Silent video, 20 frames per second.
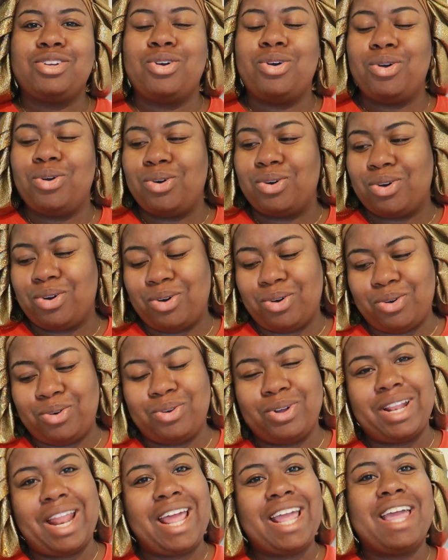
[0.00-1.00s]

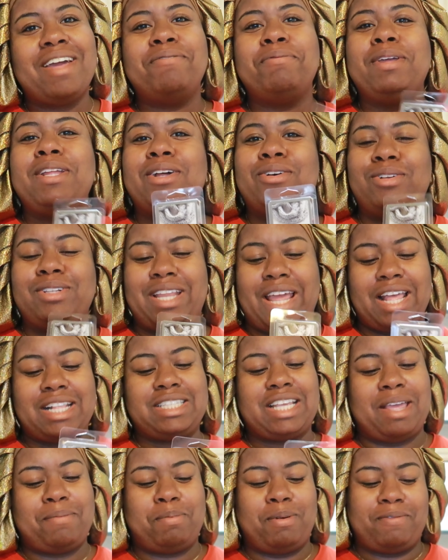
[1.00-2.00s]
cocoa. That gives me though, that
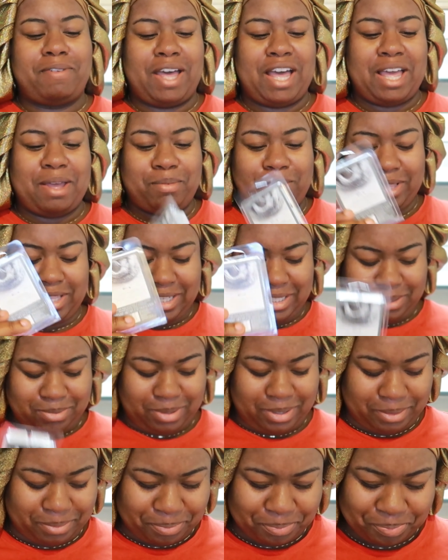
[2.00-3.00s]
type of vibe with this one.